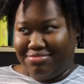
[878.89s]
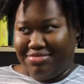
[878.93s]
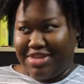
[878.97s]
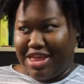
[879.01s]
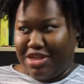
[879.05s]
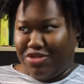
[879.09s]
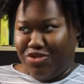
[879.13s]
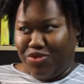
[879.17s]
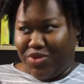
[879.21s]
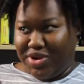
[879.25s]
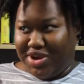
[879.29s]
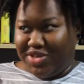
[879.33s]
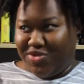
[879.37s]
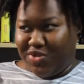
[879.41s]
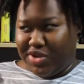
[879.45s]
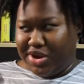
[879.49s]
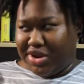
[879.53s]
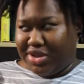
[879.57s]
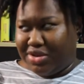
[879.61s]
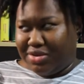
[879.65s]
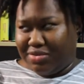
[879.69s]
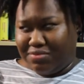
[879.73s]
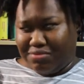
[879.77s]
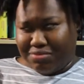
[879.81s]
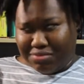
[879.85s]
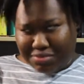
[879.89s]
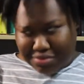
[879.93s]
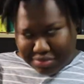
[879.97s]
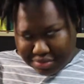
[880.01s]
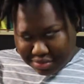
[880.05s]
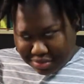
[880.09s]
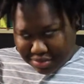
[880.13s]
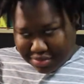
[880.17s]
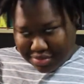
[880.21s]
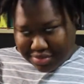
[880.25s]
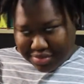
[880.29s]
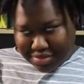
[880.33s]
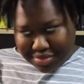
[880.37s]
in 2020.
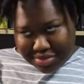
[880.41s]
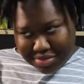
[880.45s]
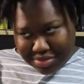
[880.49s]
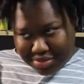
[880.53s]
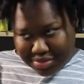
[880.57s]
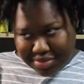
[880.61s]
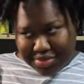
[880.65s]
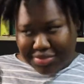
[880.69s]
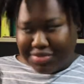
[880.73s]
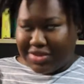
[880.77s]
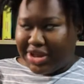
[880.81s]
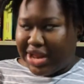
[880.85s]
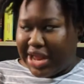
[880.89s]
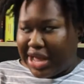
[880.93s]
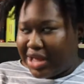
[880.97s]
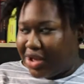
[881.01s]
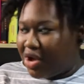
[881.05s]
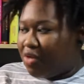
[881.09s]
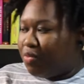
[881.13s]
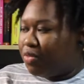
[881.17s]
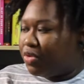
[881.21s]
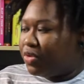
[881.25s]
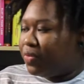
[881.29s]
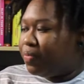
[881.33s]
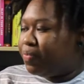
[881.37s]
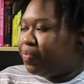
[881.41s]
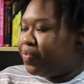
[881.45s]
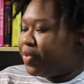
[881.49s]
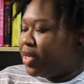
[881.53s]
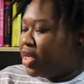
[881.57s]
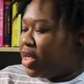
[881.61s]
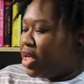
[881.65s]
Like, come on.